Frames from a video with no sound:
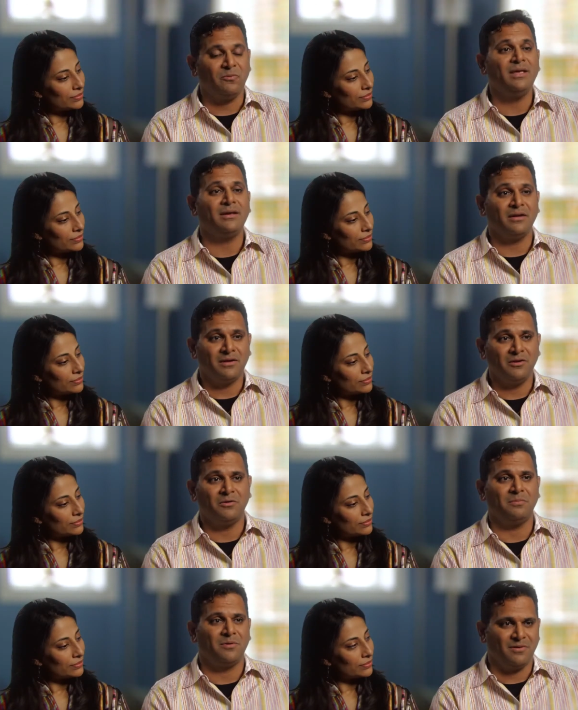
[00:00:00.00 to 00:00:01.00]
Speaker 1: We continued
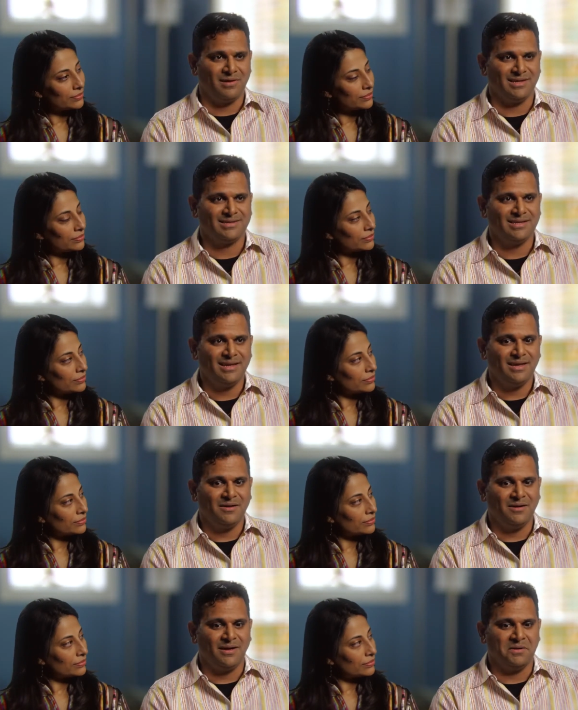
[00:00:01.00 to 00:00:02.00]
to progress
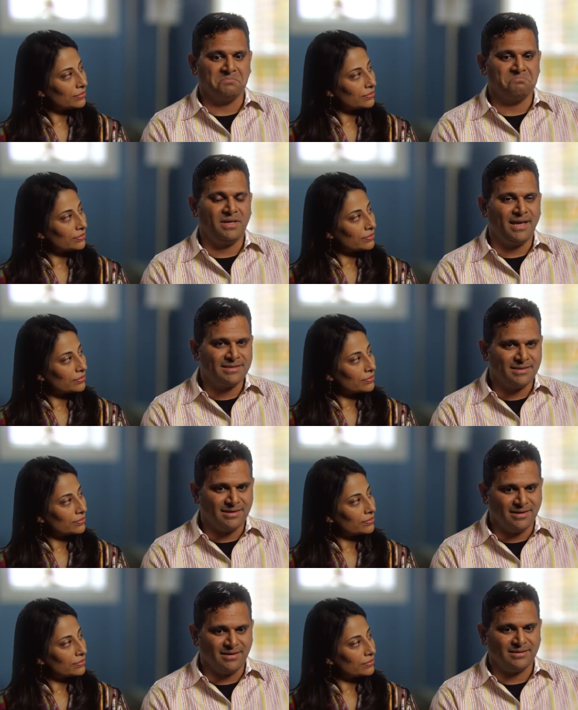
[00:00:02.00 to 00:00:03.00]
um, yes,
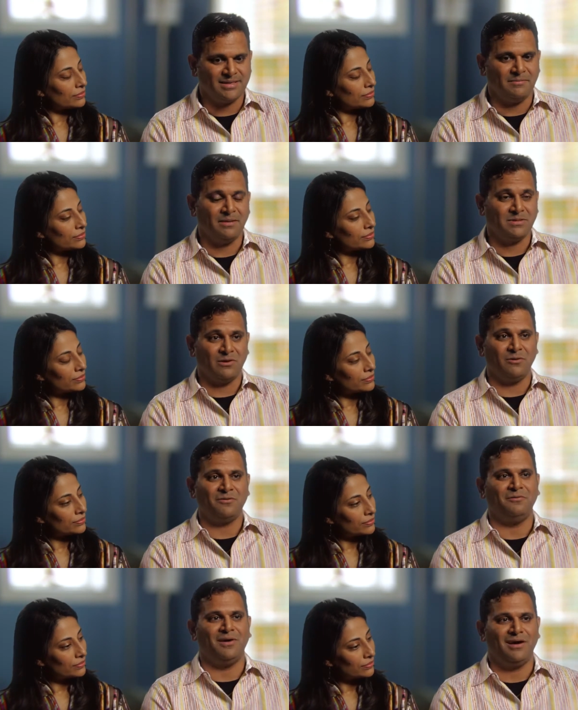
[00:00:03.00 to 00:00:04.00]
uh, sometimes it looked
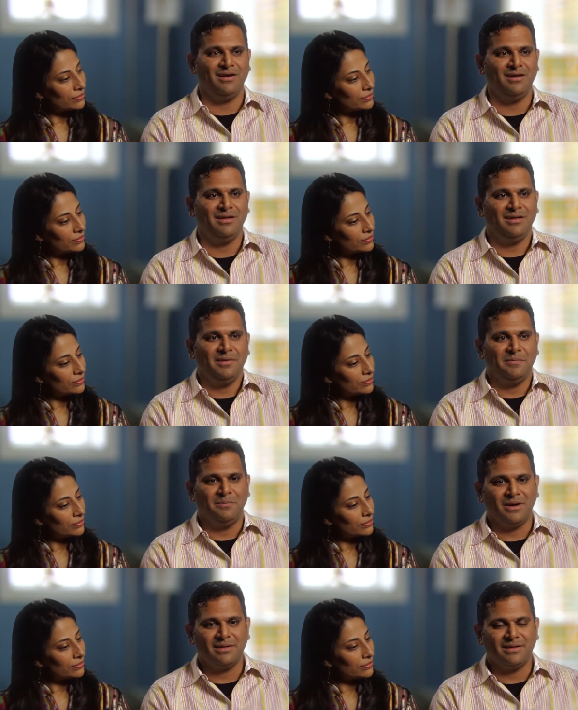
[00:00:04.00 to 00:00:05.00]
far,
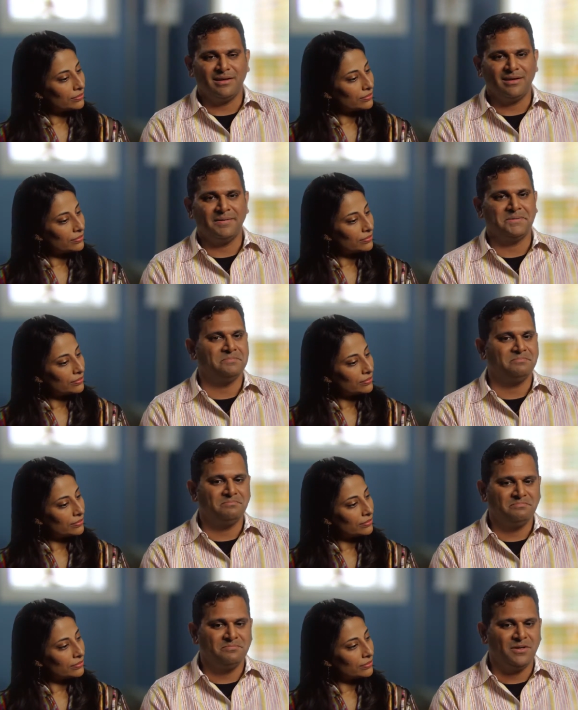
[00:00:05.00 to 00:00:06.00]
but uh,
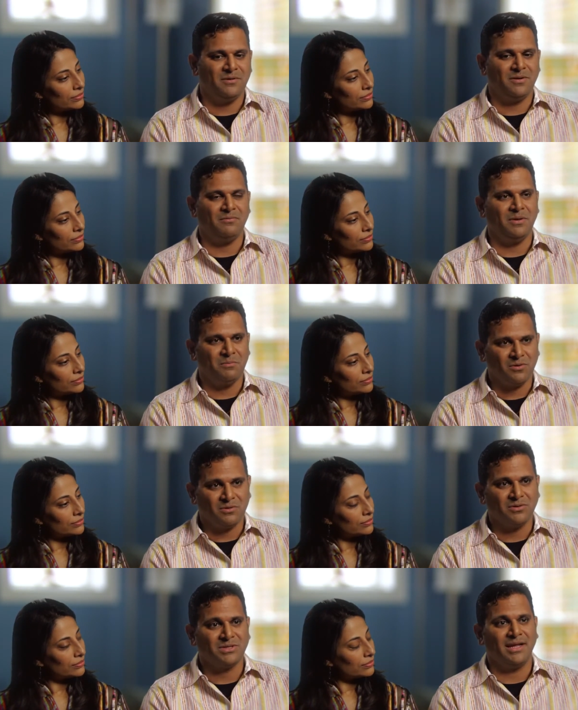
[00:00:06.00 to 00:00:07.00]
you know what? We put
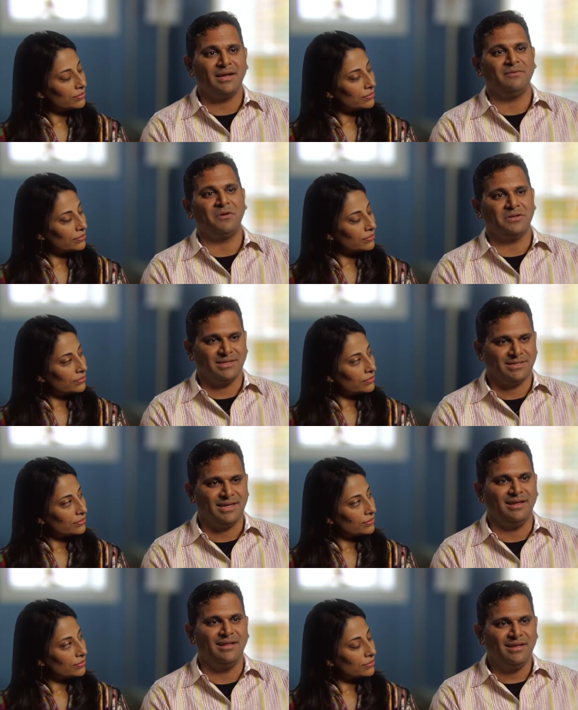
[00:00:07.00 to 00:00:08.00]
those negative thoughts
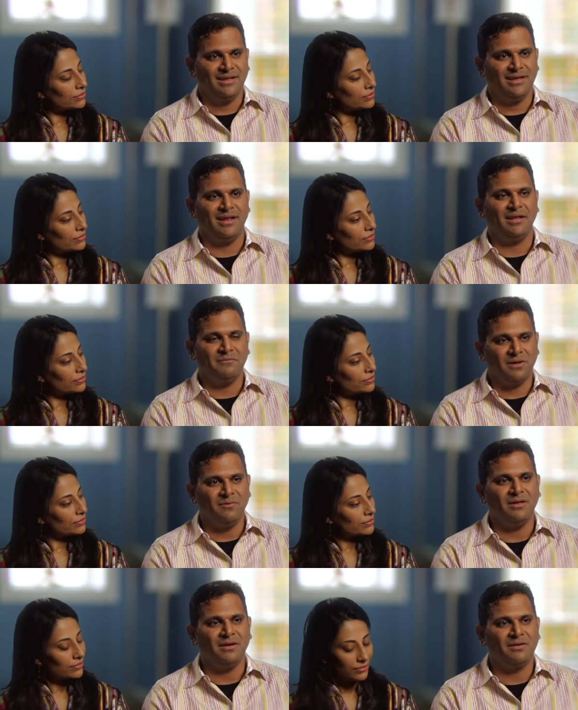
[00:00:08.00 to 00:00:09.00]
aside, and every
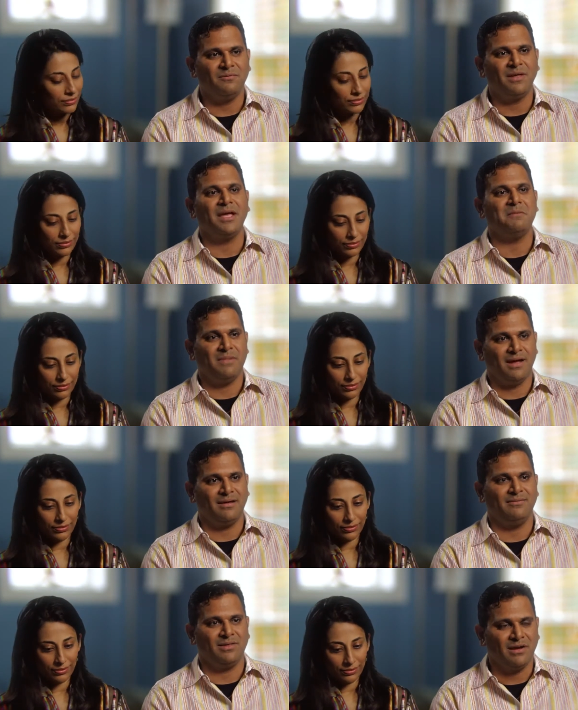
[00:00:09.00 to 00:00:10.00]
year we came back
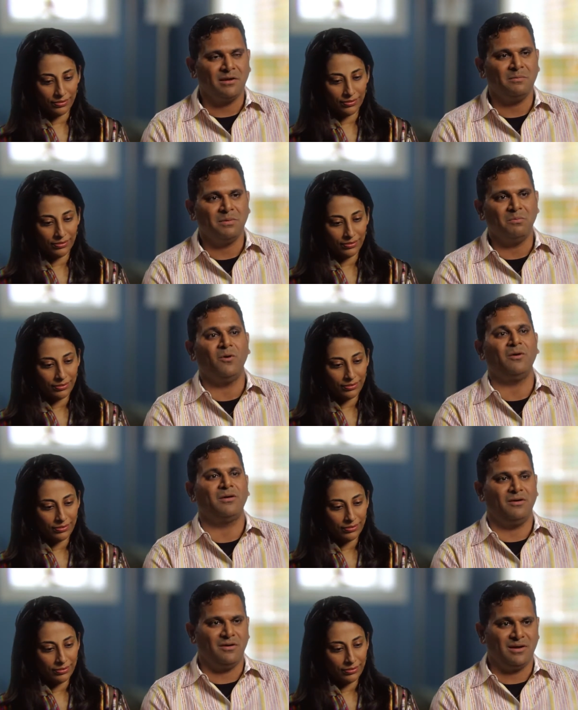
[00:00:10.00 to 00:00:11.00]
with a little bit more
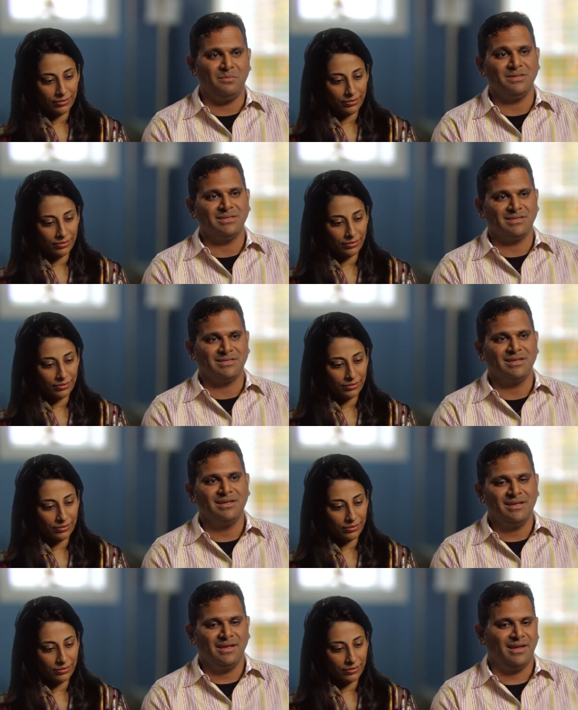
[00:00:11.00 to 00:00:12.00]
on our business,
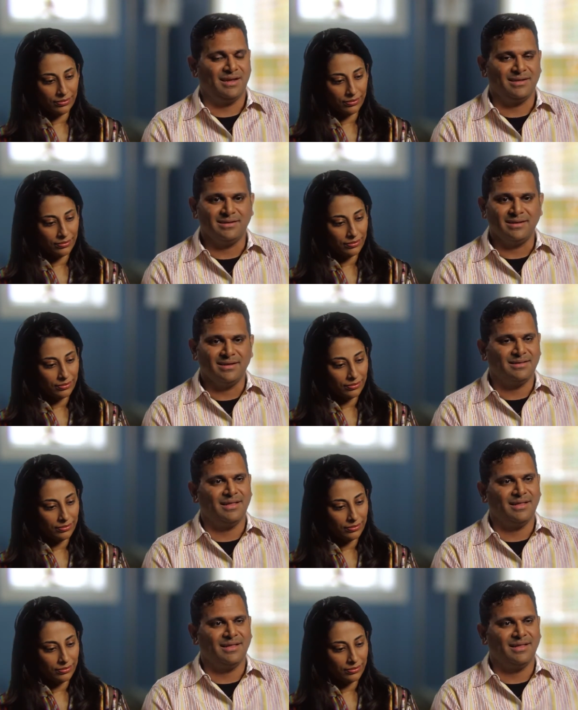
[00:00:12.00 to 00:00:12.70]
and uh,